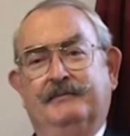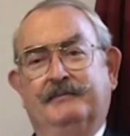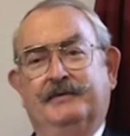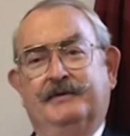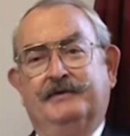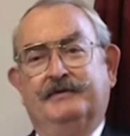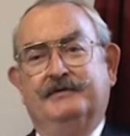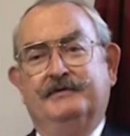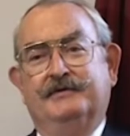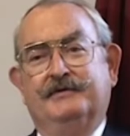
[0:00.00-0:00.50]

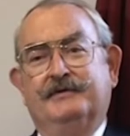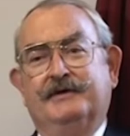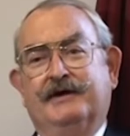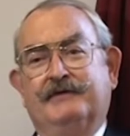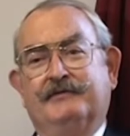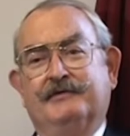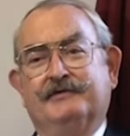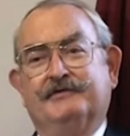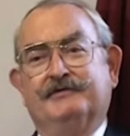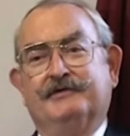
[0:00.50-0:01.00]
but you
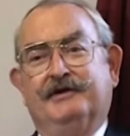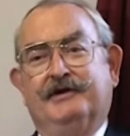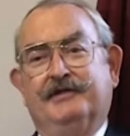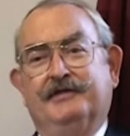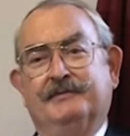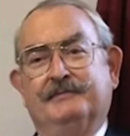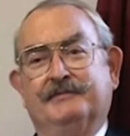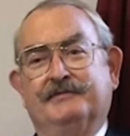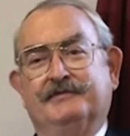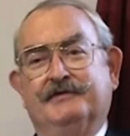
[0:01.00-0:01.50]
never saw
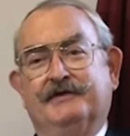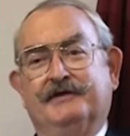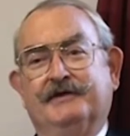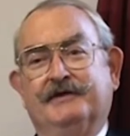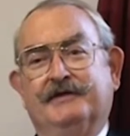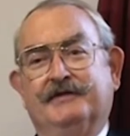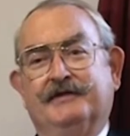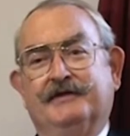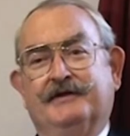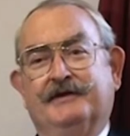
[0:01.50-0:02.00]
them sitting
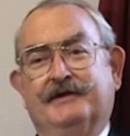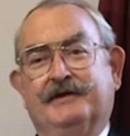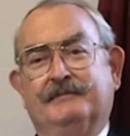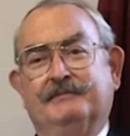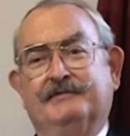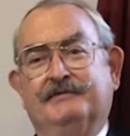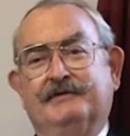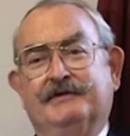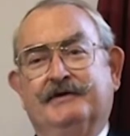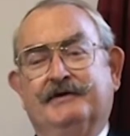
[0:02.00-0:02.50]
in the
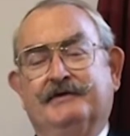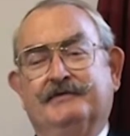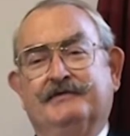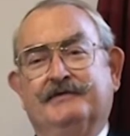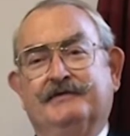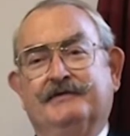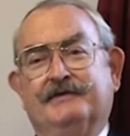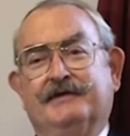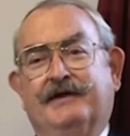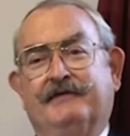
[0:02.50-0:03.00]
club chairs
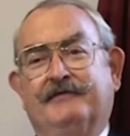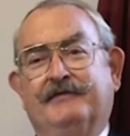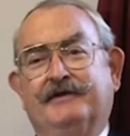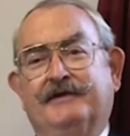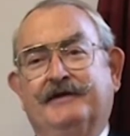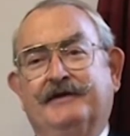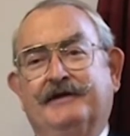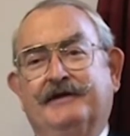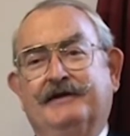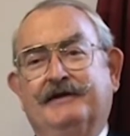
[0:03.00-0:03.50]
and
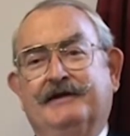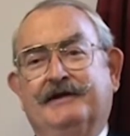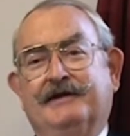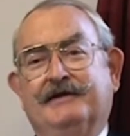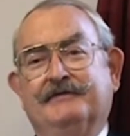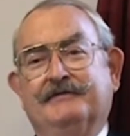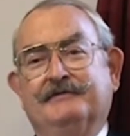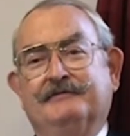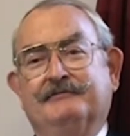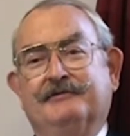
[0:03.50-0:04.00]
definitely
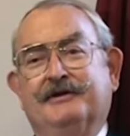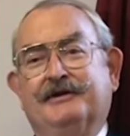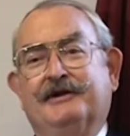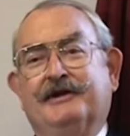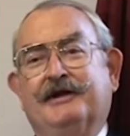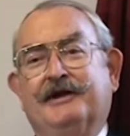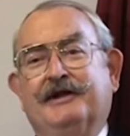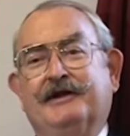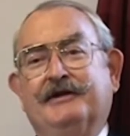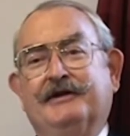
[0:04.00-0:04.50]
not
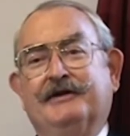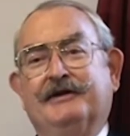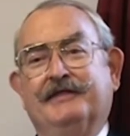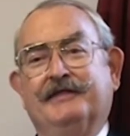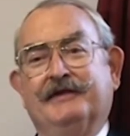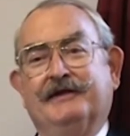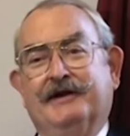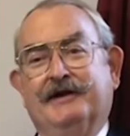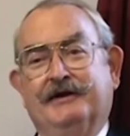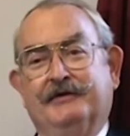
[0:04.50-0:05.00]
reclining on
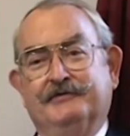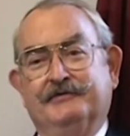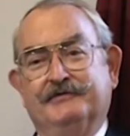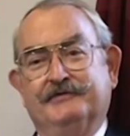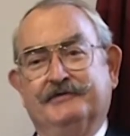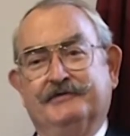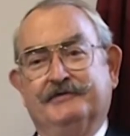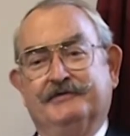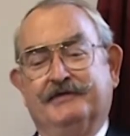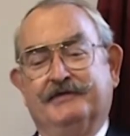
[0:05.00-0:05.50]
the
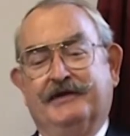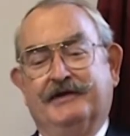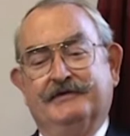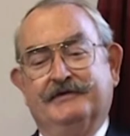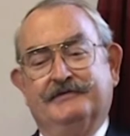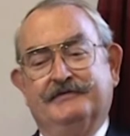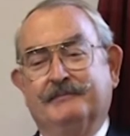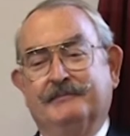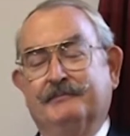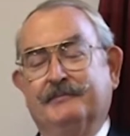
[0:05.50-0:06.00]
couches.
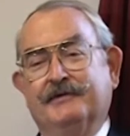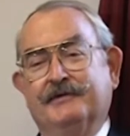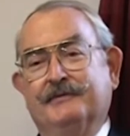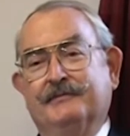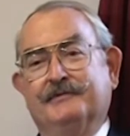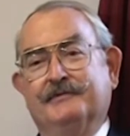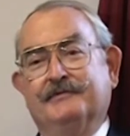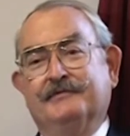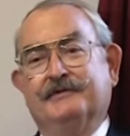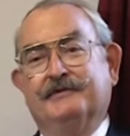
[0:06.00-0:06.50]
That simply
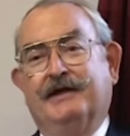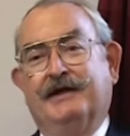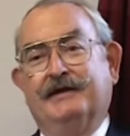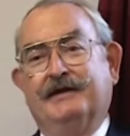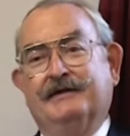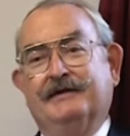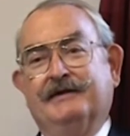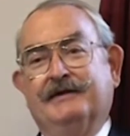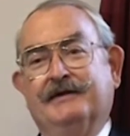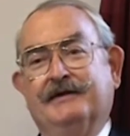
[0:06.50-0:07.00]
was
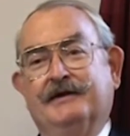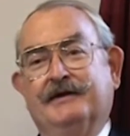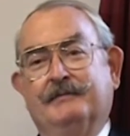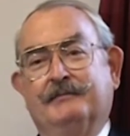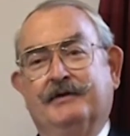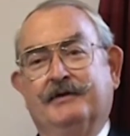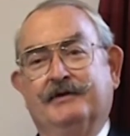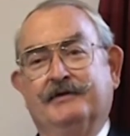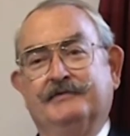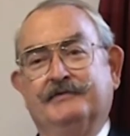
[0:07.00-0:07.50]
not a
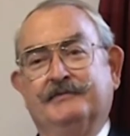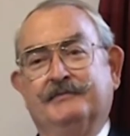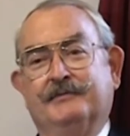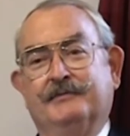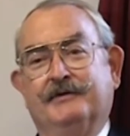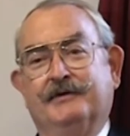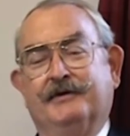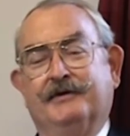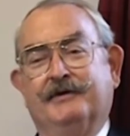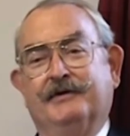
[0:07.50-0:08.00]
place
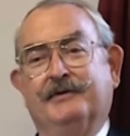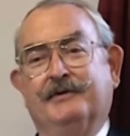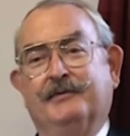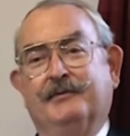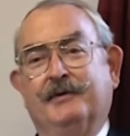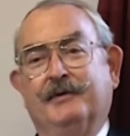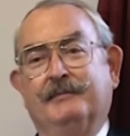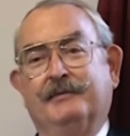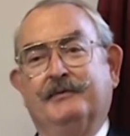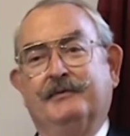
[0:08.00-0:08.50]
where
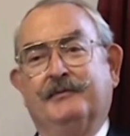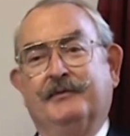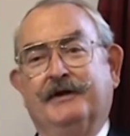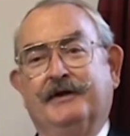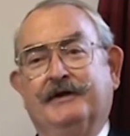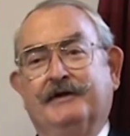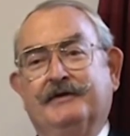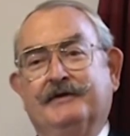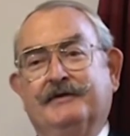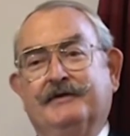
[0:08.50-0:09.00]
women
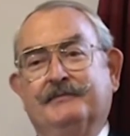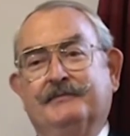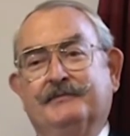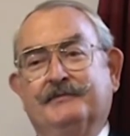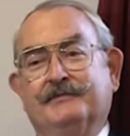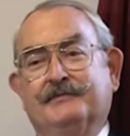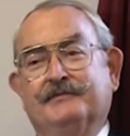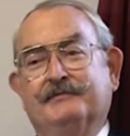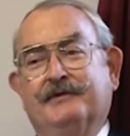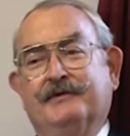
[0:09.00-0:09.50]
went, and it
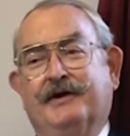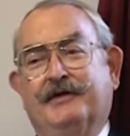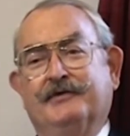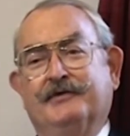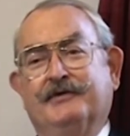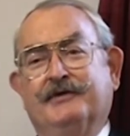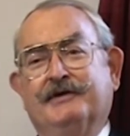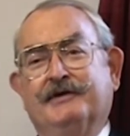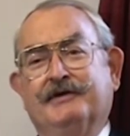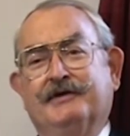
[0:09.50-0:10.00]
was
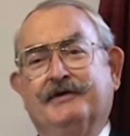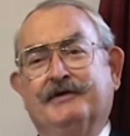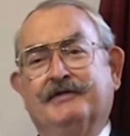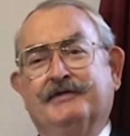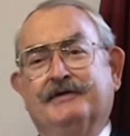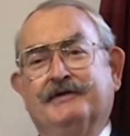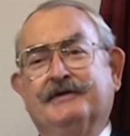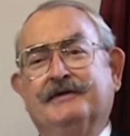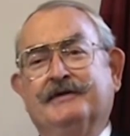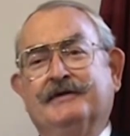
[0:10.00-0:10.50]
rather clear
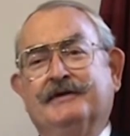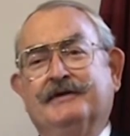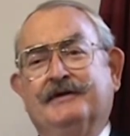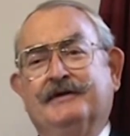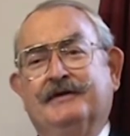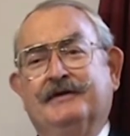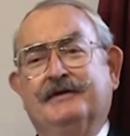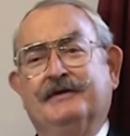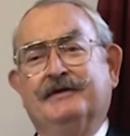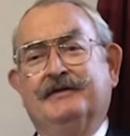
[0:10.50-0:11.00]
that
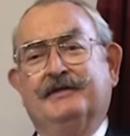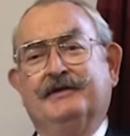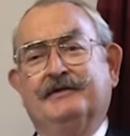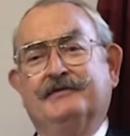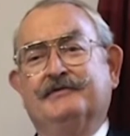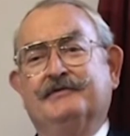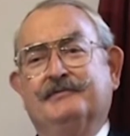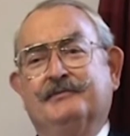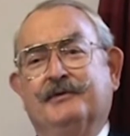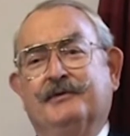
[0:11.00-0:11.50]
they
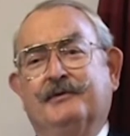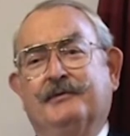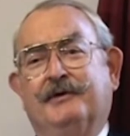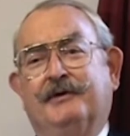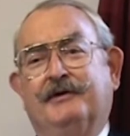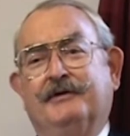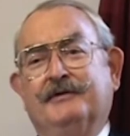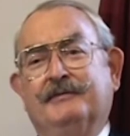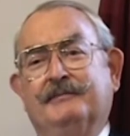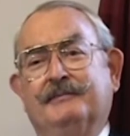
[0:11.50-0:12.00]
just weren't
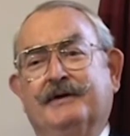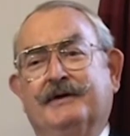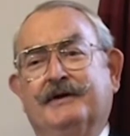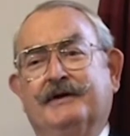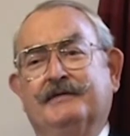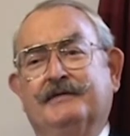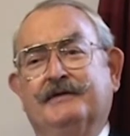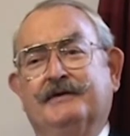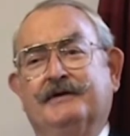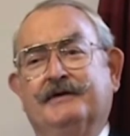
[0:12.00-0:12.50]
welcome
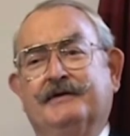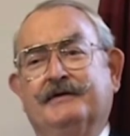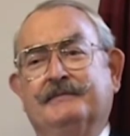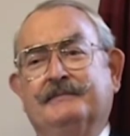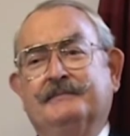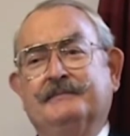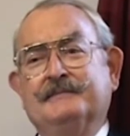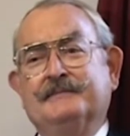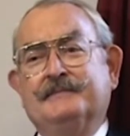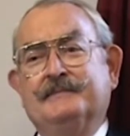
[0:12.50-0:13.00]
back there.
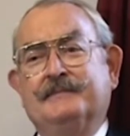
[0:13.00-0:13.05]
And